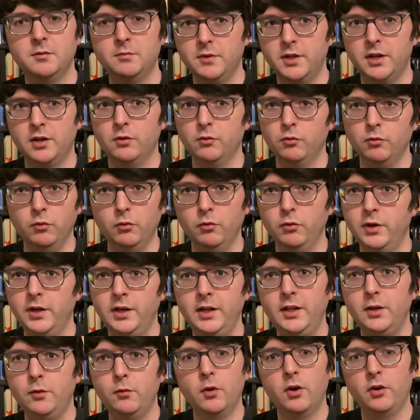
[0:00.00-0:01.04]
They're
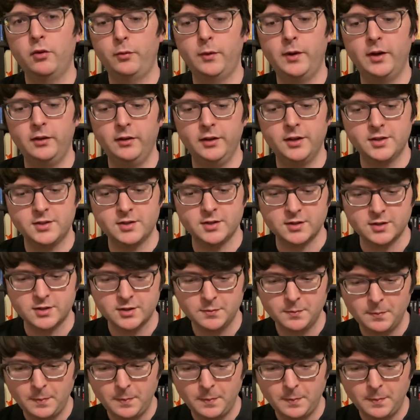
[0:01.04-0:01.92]
really worthwhile listens.